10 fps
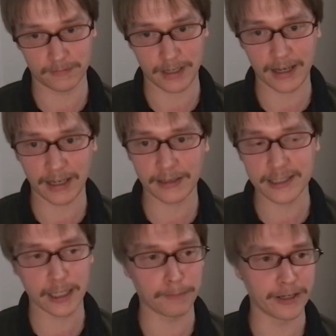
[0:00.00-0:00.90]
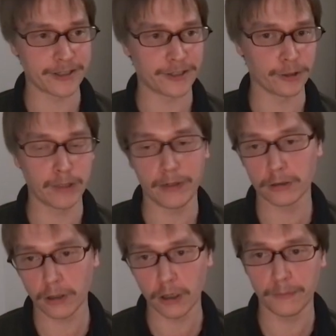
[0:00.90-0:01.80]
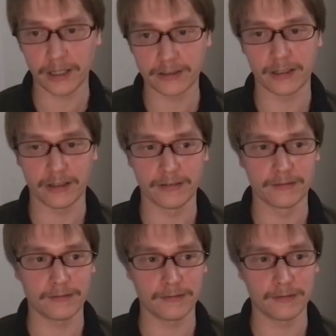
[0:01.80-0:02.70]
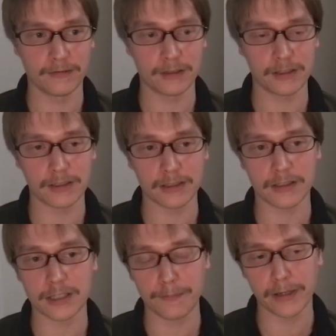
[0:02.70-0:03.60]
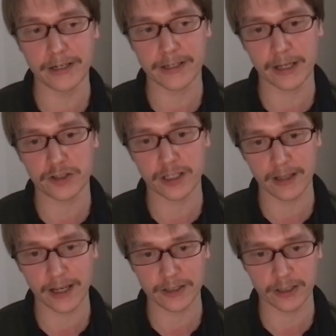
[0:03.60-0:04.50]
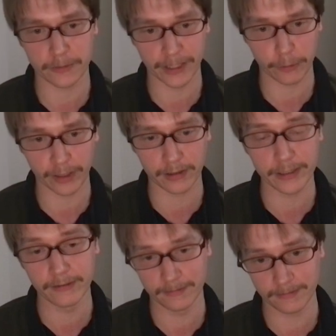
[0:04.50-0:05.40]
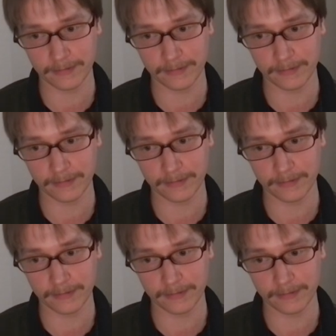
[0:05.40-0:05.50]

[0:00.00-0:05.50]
At least some players do. Maybe not all, but some players catch this very quickly.